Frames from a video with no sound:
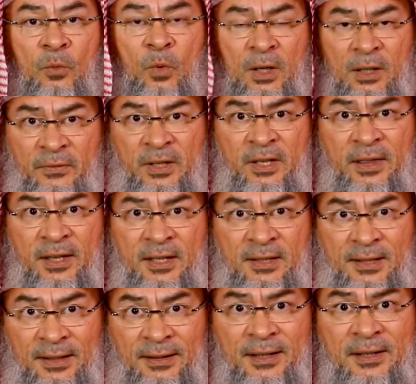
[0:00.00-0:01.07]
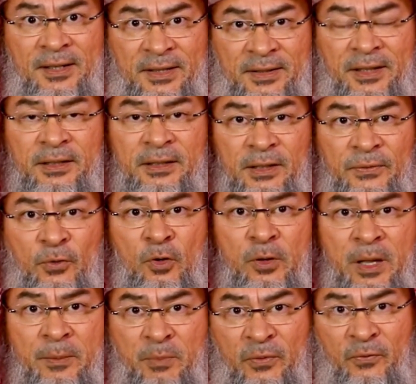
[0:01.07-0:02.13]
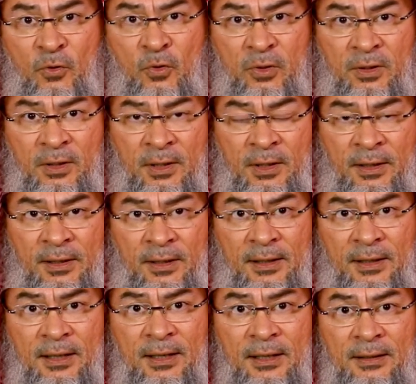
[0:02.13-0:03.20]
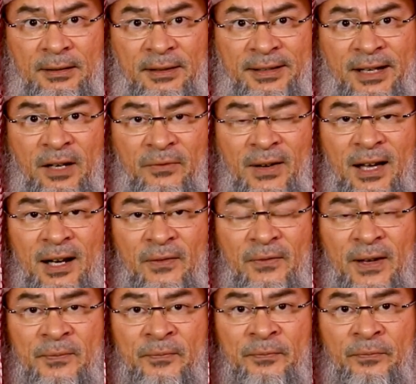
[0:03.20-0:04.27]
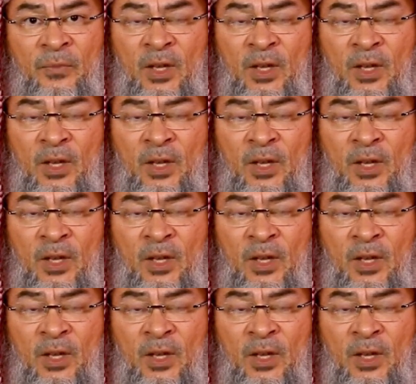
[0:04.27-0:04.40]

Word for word: one of the things that are restricted for him before uh, uh, the day of Arafah